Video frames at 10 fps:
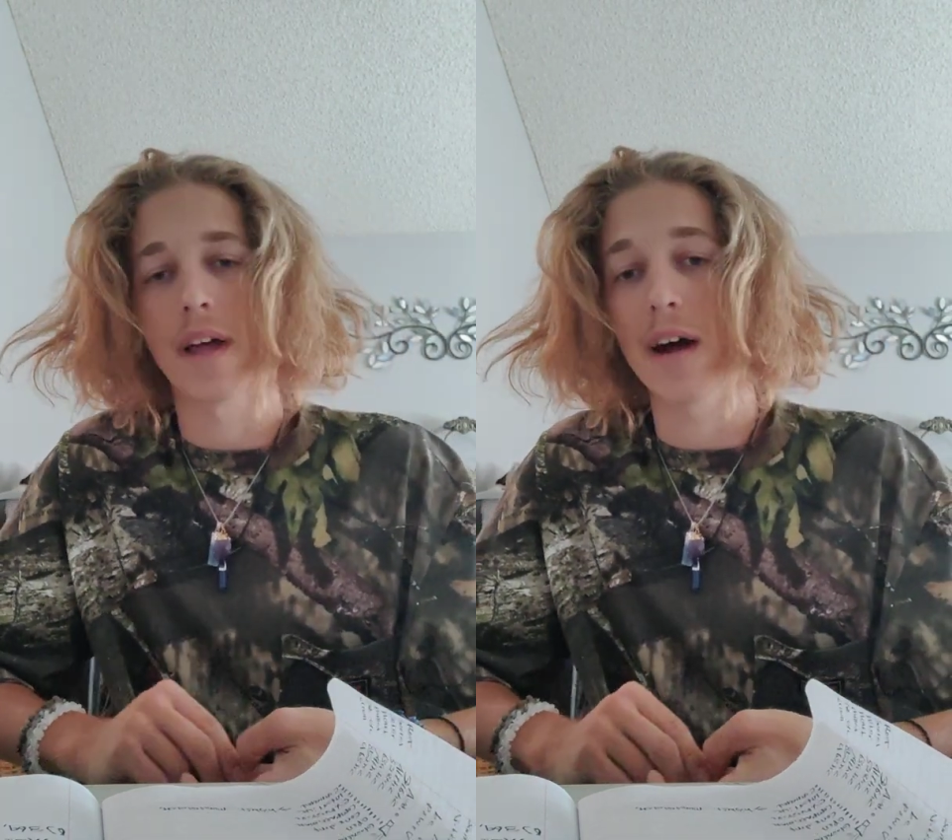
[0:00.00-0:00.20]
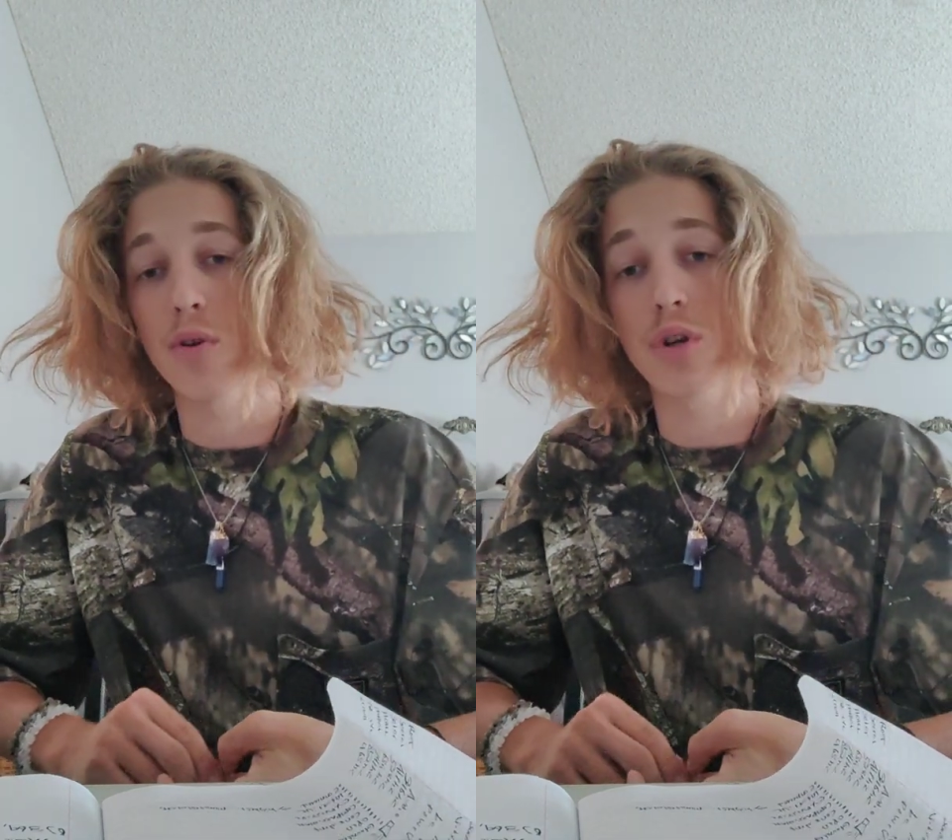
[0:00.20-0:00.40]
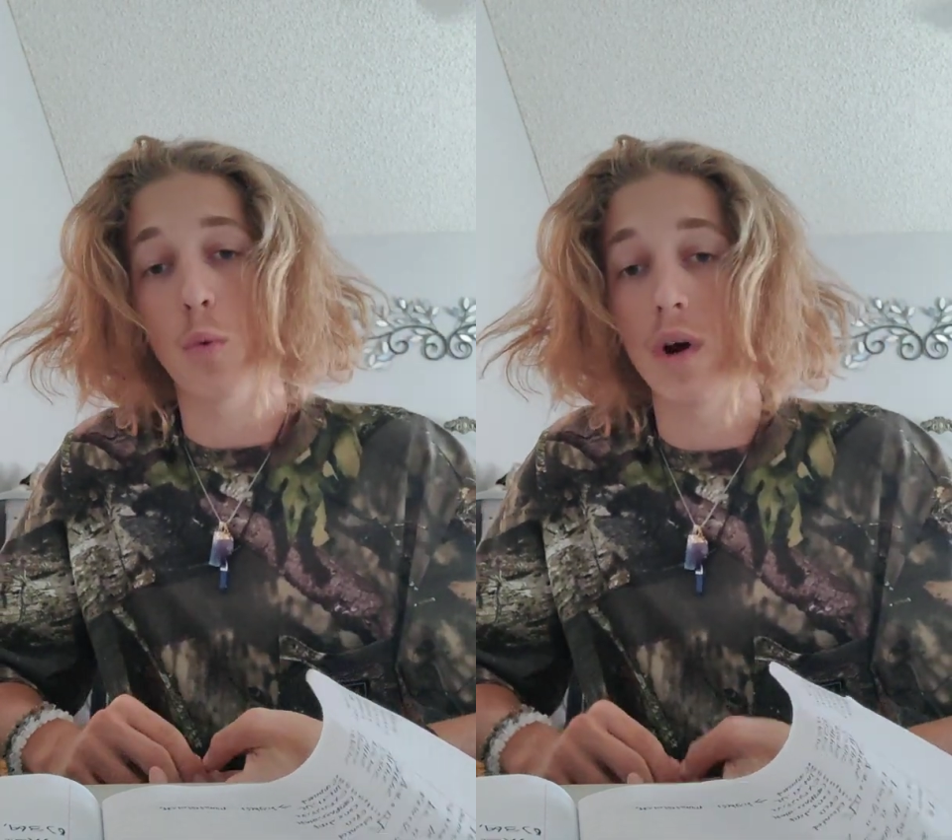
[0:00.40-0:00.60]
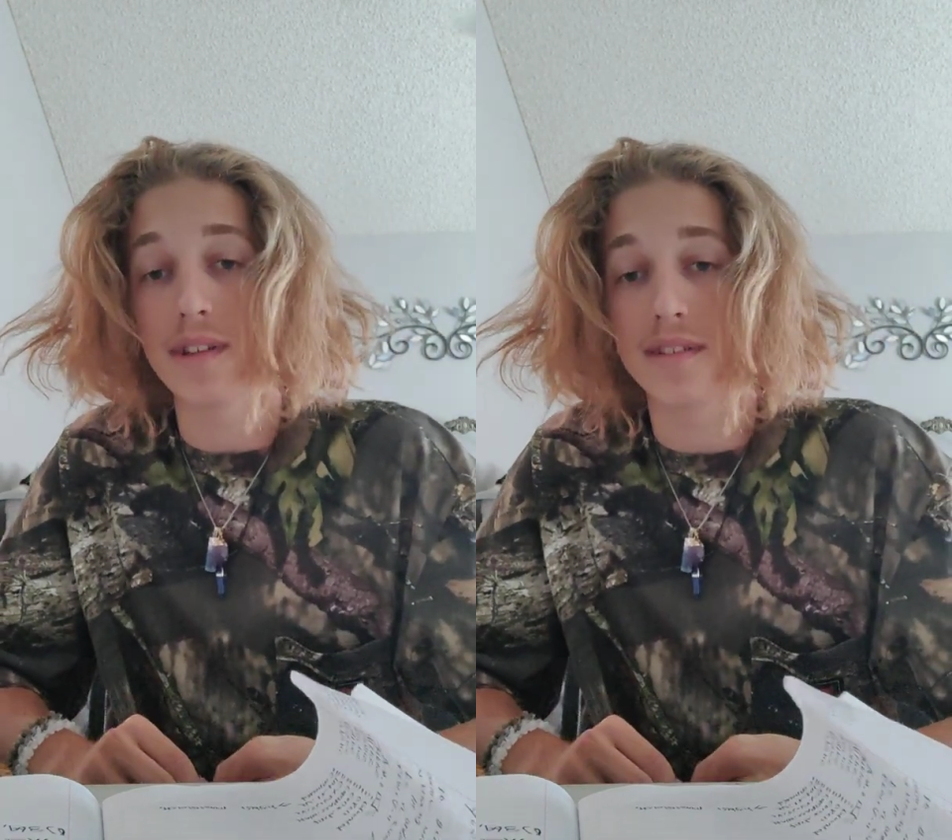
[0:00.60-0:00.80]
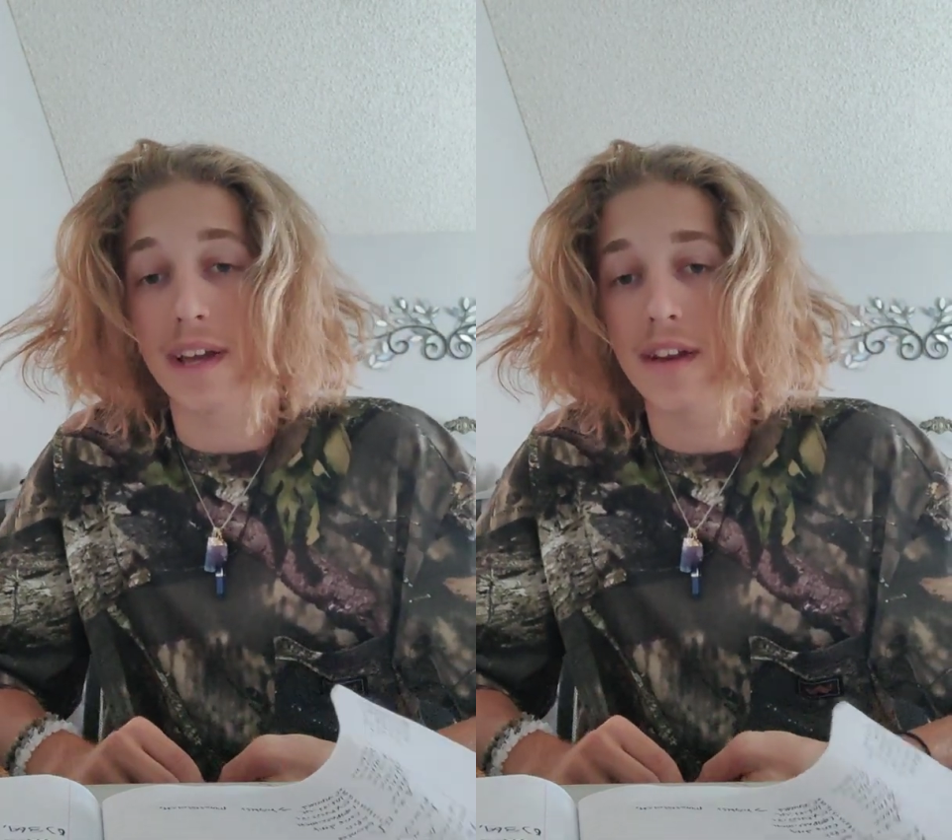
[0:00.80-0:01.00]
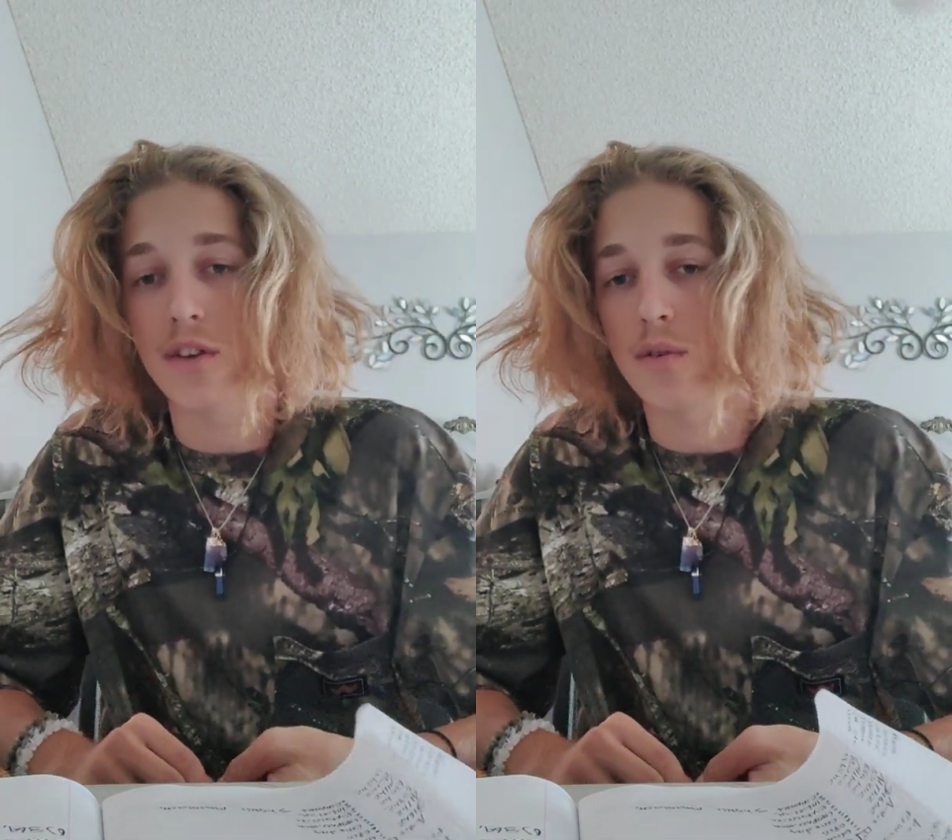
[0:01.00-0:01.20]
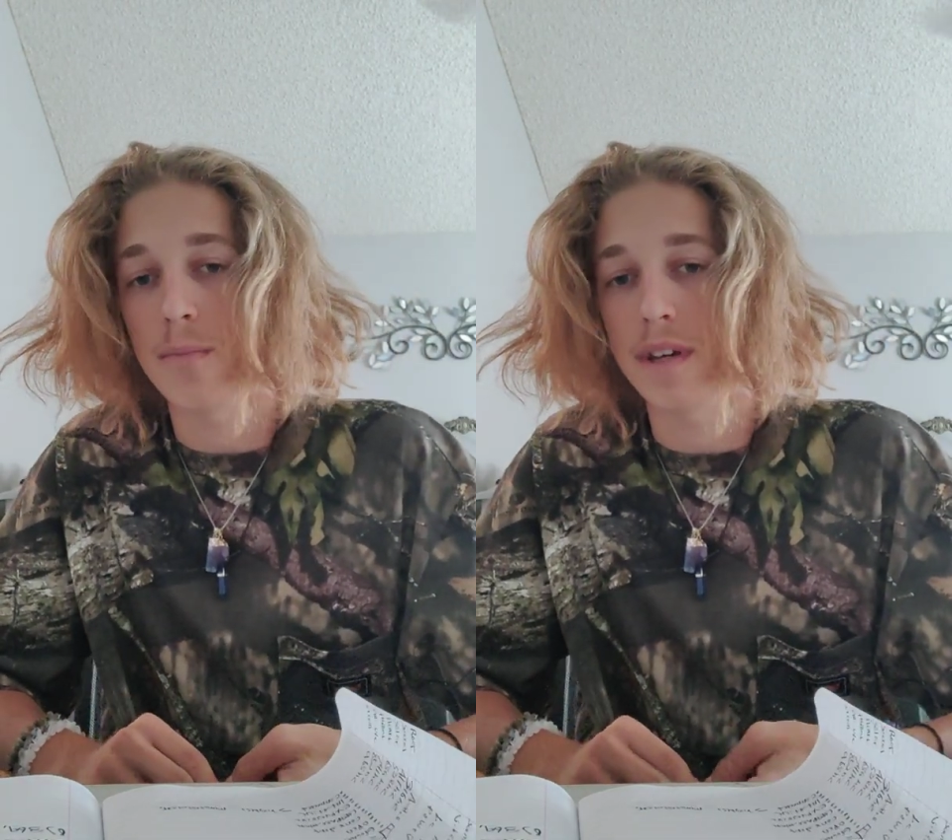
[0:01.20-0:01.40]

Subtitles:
I don't know what to say to you,